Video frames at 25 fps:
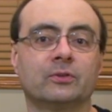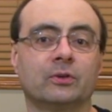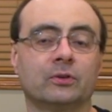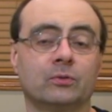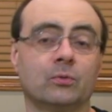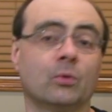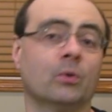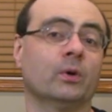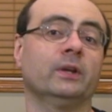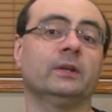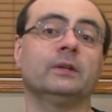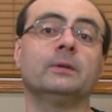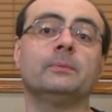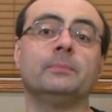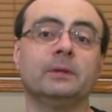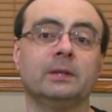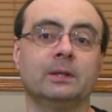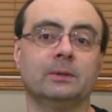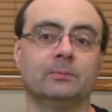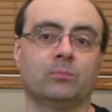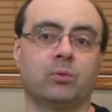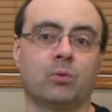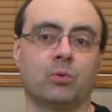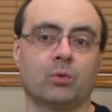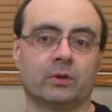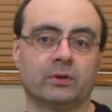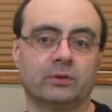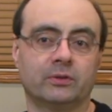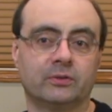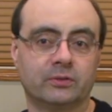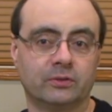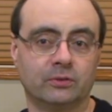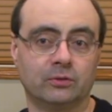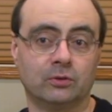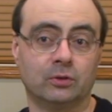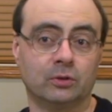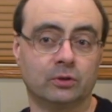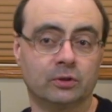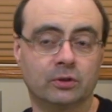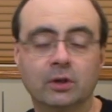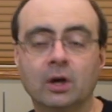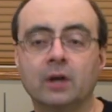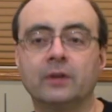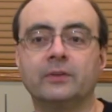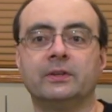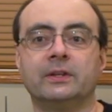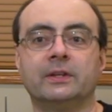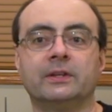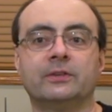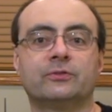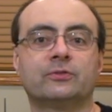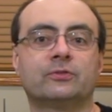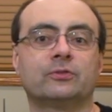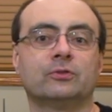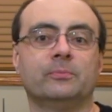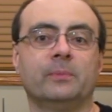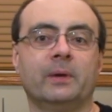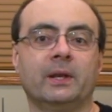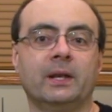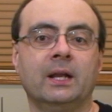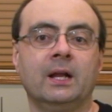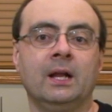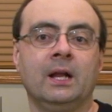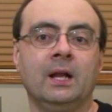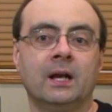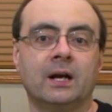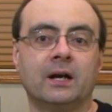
are going to be important to learn on the instrument,